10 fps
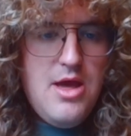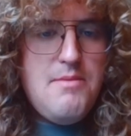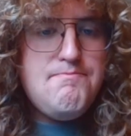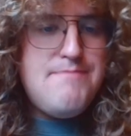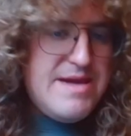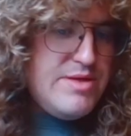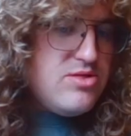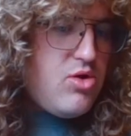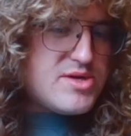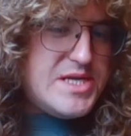Maybe
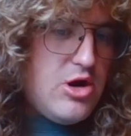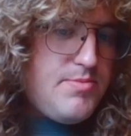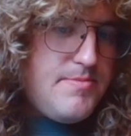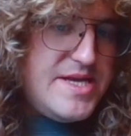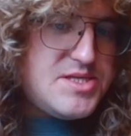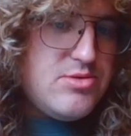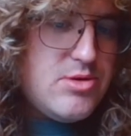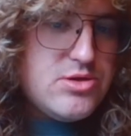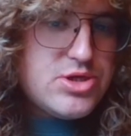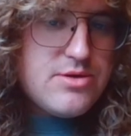locked it up a bit too
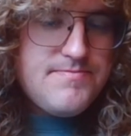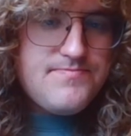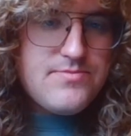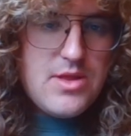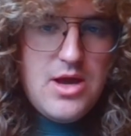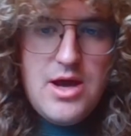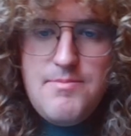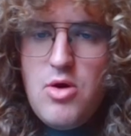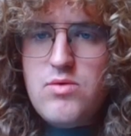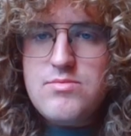much.
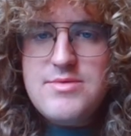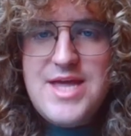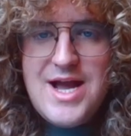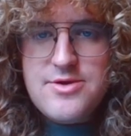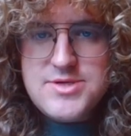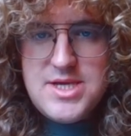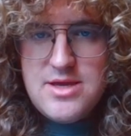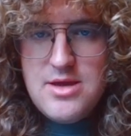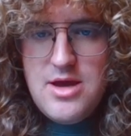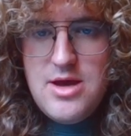The accuracy.
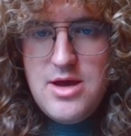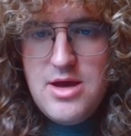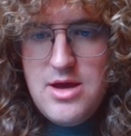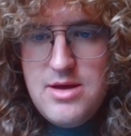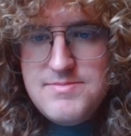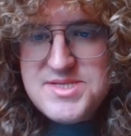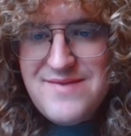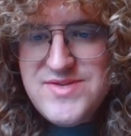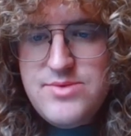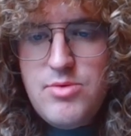
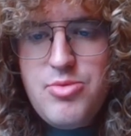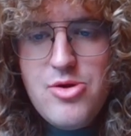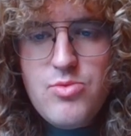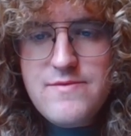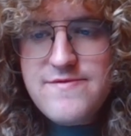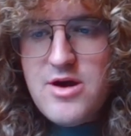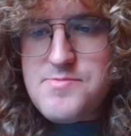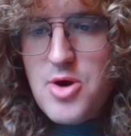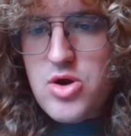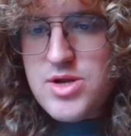71.1 for our
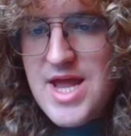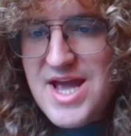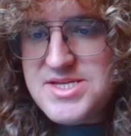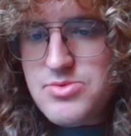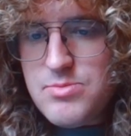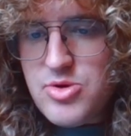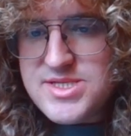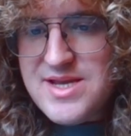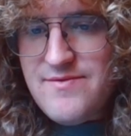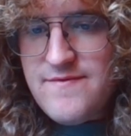opponent,
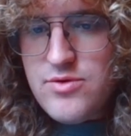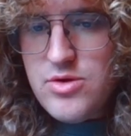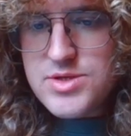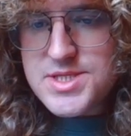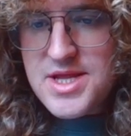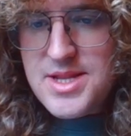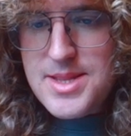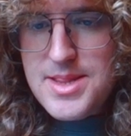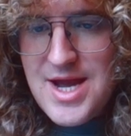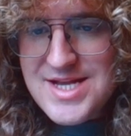81.7 for us,
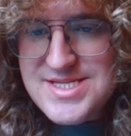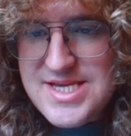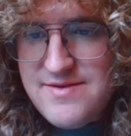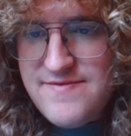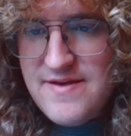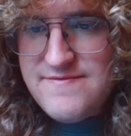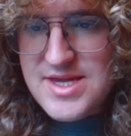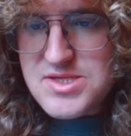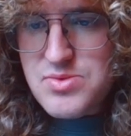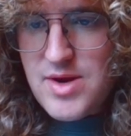
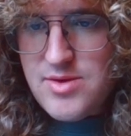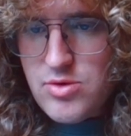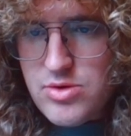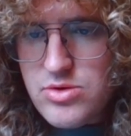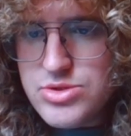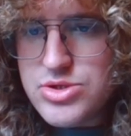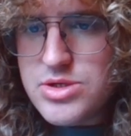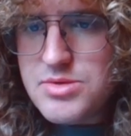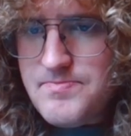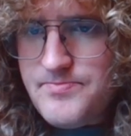1950, 2100.